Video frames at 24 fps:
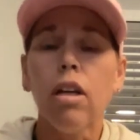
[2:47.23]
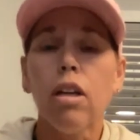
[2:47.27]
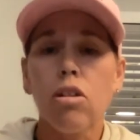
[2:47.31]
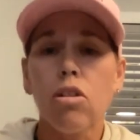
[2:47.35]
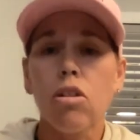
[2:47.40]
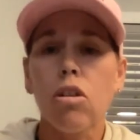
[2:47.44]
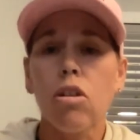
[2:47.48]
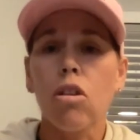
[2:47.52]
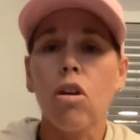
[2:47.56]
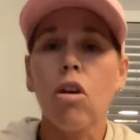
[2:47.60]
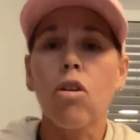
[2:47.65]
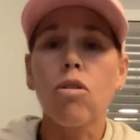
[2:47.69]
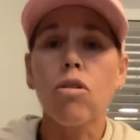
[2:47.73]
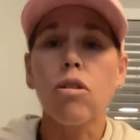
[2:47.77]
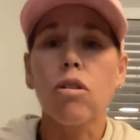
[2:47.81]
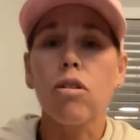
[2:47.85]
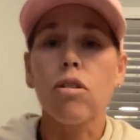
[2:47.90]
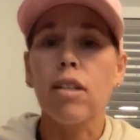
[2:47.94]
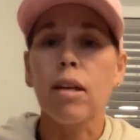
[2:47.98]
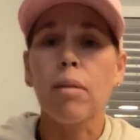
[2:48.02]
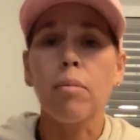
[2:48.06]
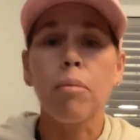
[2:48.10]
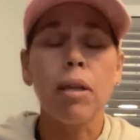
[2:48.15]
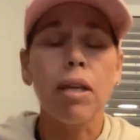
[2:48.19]
So those are
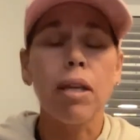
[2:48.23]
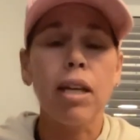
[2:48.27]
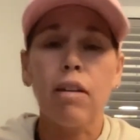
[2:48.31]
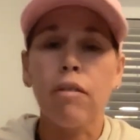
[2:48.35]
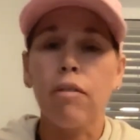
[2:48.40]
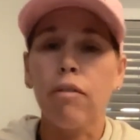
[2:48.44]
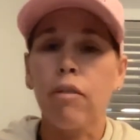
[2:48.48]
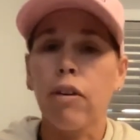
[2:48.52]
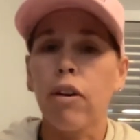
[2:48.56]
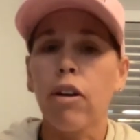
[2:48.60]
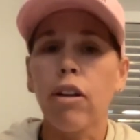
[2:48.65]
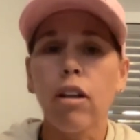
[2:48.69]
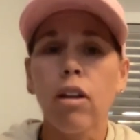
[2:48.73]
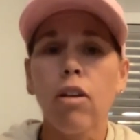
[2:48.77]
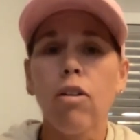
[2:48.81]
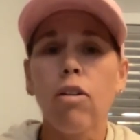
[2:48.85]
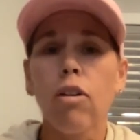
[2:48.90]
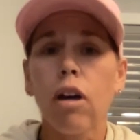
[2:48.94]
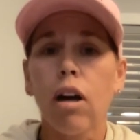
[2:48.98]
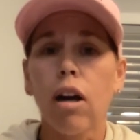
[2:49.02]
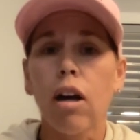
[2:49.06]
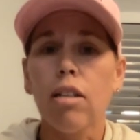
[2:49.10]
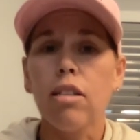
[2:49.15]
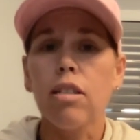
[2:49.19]
something at a very low
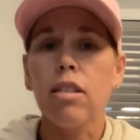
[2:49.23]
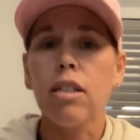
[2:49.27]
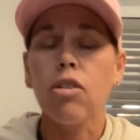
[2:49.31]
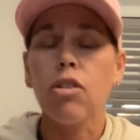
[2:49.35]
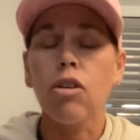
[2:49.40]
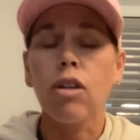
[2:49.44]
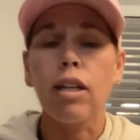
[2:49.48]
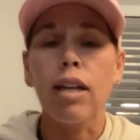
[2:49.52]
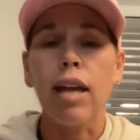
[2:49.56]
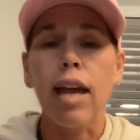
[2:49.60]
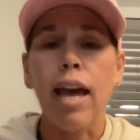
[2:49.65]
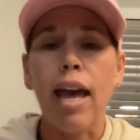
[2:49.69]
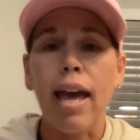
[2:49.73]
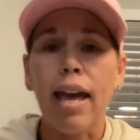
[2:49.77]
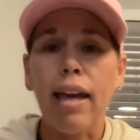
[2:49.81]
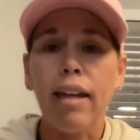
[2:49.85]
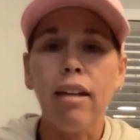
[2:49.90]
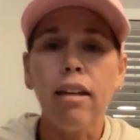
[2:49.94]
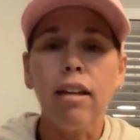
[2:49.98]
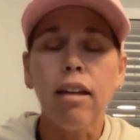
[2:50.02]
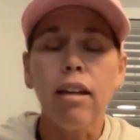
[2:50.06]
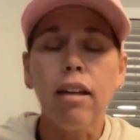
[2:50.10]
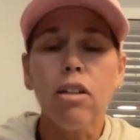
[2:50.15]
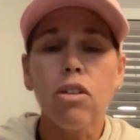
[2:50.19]
cost that you can
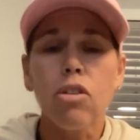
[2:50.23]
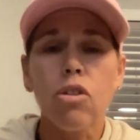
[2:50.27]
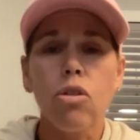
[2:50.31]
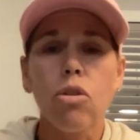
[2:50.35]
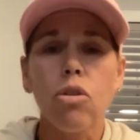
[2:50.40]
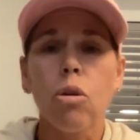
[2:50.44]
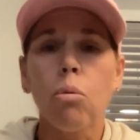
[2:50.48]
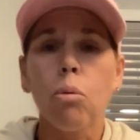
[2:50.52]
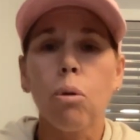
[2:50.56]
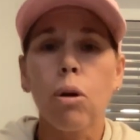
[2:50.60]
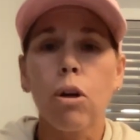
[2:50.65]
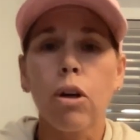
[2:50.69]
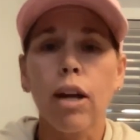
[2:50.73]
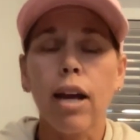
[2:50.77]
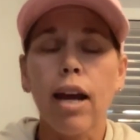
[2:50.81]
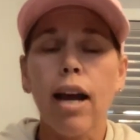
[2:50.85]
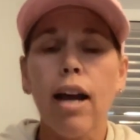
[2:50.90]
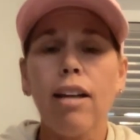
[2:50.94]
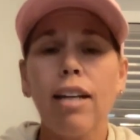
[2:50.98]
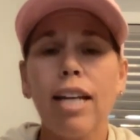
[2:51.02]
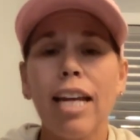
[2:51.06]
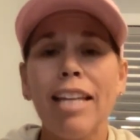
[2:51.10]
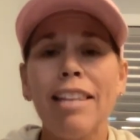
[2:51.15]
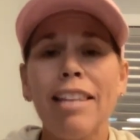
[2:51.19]
add to your
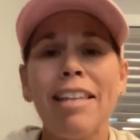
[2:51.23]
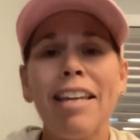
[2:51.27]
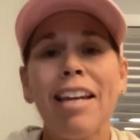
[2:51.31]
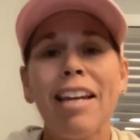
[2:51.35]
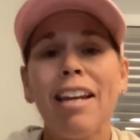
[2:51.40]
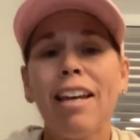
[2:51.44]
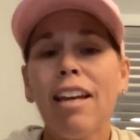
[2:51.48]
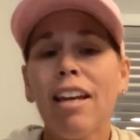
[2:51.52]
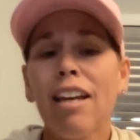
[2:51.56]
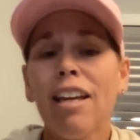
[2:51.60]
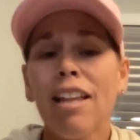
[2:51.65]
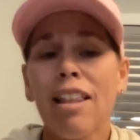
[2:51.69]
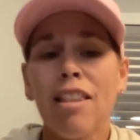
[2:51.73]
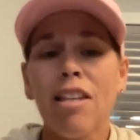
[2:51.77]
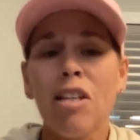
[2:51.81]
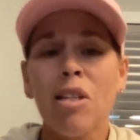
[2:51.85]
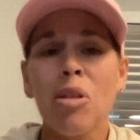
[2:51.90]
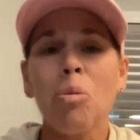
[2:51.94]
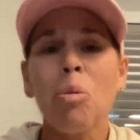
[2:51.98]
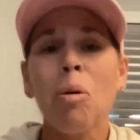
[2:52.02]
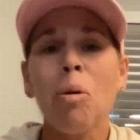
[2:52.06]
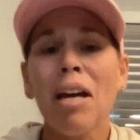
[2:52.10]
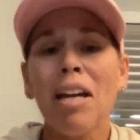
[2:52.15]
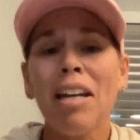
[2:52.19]
workout. And then
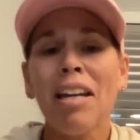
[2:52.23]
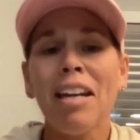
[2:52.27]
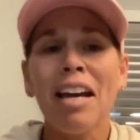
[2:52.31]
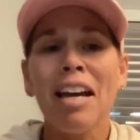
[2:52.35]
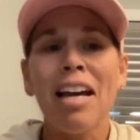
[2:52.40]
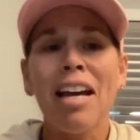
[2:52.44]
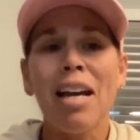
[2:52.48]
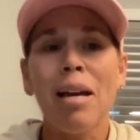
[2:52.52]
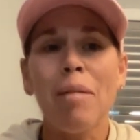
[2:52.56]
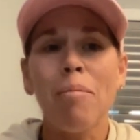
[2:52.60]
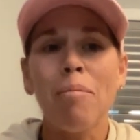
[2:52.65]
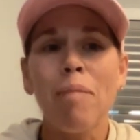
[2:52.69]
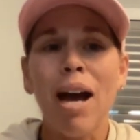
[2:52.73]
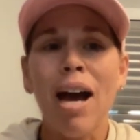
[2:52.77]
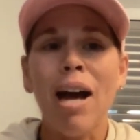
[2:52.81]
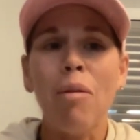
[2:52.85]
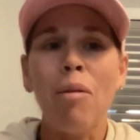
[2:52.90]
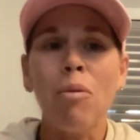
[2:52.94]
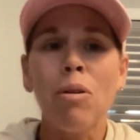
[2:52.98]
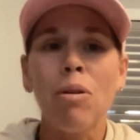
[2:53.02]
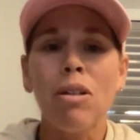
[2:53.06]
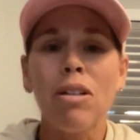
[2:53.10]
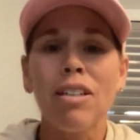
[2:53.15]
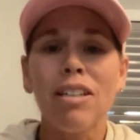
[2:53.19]
this one, I
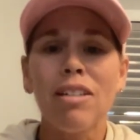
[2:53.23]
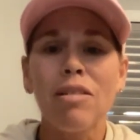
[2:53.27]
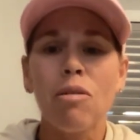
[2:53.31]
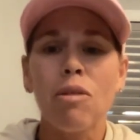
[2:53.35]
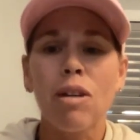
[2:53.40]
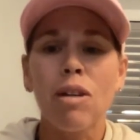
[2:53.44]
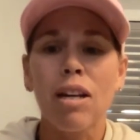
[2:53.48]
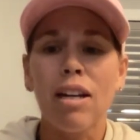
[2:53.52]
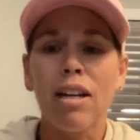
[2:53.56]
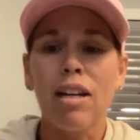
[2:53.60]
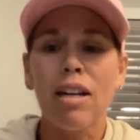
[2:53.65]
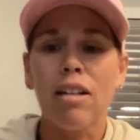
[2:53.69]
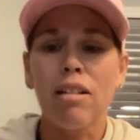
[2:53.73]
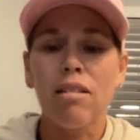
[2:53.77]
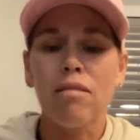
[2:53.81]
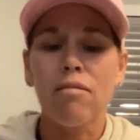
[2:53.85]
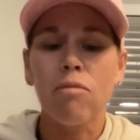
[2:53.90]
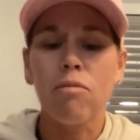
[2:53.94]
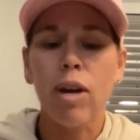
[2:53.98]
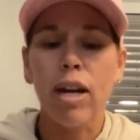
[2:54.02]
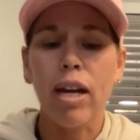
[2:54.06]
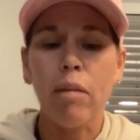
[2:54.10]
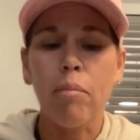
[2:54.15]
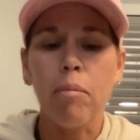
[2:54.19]
would
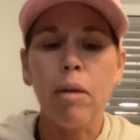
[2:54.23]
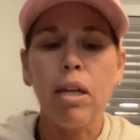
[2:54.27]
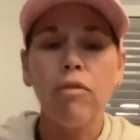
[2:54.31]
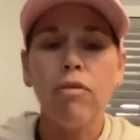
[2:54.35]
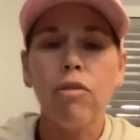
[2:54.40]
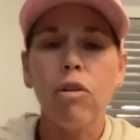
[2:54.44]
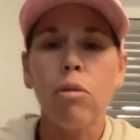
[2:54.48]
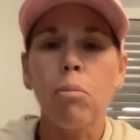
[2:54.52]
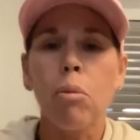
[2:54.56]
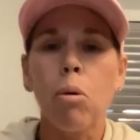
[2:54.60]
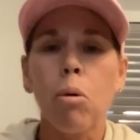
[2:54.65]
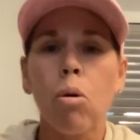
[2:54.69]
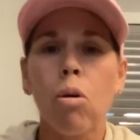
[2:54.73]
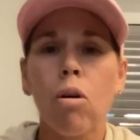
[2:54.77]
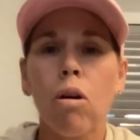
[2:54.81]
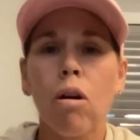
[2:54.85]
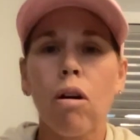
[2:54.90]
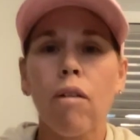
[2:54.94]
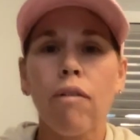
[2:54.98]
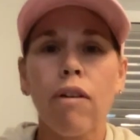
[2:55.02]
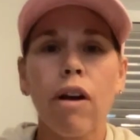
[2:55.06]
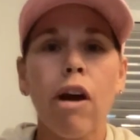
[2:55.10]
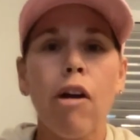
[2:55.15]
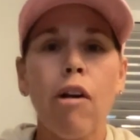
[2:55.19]
recommend for more
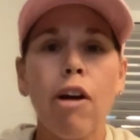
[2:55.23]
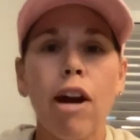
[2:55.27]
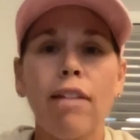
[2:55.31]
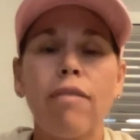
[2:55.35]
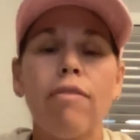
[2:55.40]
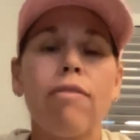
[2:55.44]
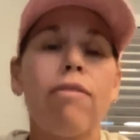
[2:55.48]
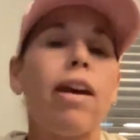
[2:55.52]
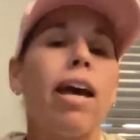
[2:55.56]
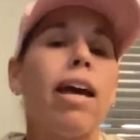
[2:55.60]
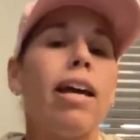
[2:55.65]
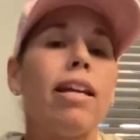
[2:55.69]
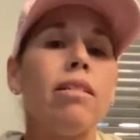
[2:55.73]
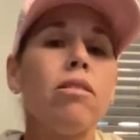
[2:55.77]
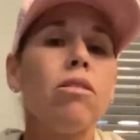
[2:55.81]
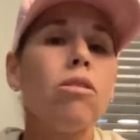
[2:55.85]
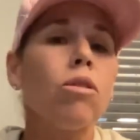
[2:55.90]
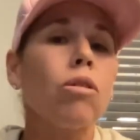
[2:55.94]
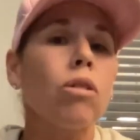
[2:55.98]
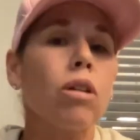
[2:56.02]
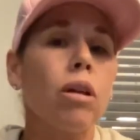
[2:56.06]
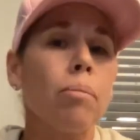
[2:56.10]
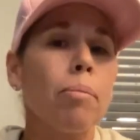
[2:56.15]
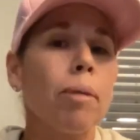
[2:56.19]
of our
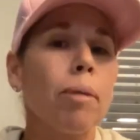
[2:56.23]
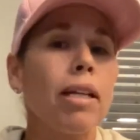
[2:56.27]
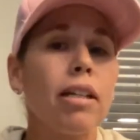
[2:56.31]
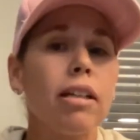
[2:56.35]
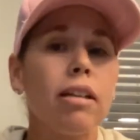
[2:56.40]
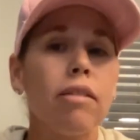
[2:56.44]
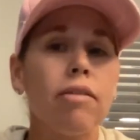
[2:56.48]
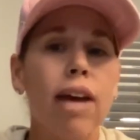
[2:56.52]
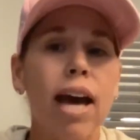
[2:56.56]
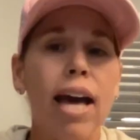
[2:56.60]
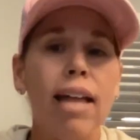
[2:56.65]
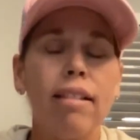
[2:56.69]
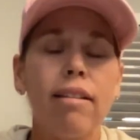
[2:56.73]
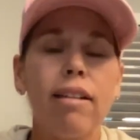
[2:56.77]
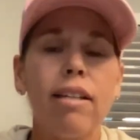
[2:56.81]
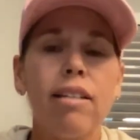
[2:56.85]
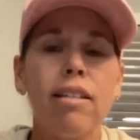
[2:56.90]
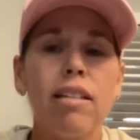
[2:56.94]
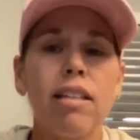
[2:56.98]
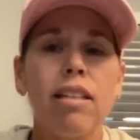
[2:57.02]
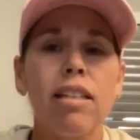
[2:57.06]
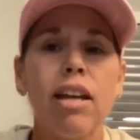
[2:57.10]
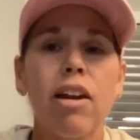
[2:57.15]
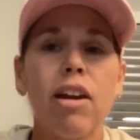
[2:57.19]
advanced or competitive
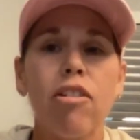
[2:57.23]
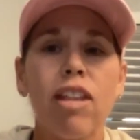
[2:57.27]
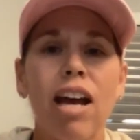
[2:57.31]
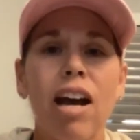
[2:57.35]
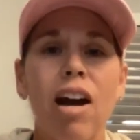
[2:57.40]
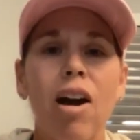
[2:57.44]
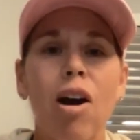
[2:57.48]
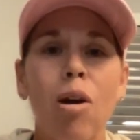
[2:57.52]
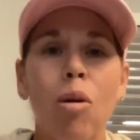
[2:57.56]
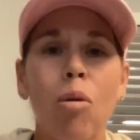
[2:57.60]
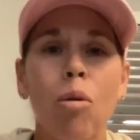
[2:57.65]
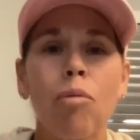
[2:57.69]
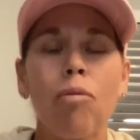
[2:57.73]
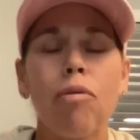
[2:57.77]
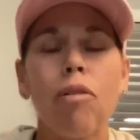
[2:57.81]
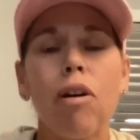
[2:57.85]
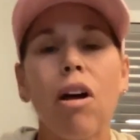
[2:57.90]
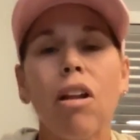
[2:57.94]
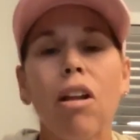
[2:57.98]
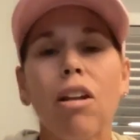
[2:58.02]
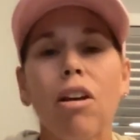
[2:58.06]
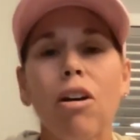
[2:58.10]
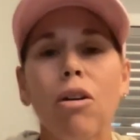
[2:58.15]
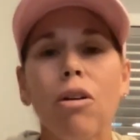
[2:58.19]
athletes. And they're the
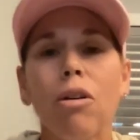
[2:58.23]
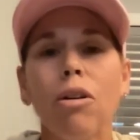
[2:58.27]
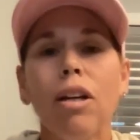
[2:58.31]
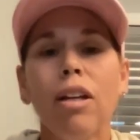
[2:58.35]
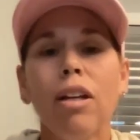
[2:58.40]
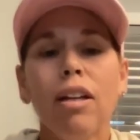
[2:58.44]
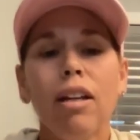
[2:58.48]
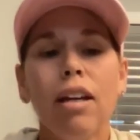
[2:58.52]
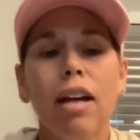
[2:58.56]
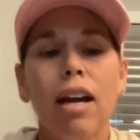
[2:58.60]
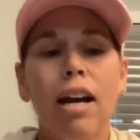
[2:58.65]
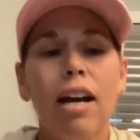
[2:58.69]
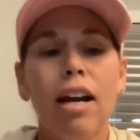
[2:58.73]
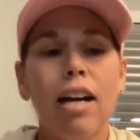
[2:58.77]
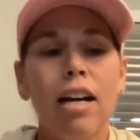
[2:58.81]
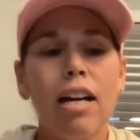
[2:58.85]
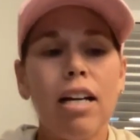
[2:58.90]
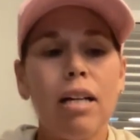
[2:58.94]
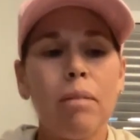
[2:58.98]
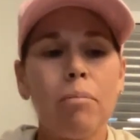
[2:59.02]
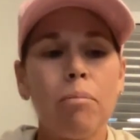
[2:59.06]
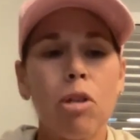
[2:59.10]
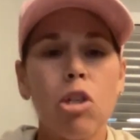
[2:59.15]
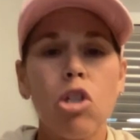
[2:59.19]
Aquavallo
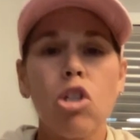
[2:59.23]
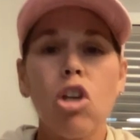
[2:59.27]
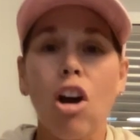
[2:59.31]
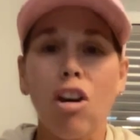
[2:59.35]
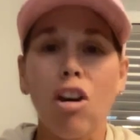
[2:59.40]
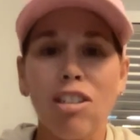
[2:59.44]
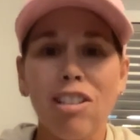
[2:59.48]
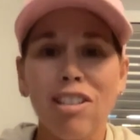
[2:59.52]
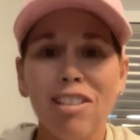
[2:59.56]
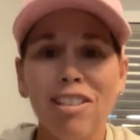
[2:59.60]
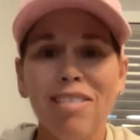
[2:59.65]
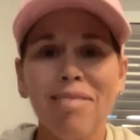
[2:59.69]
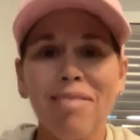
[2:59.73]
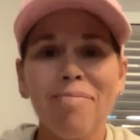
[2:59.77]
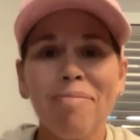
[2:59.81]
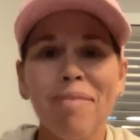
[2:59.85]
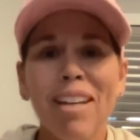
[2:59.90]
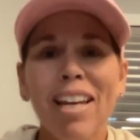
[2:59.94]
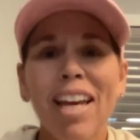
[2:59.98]
socks.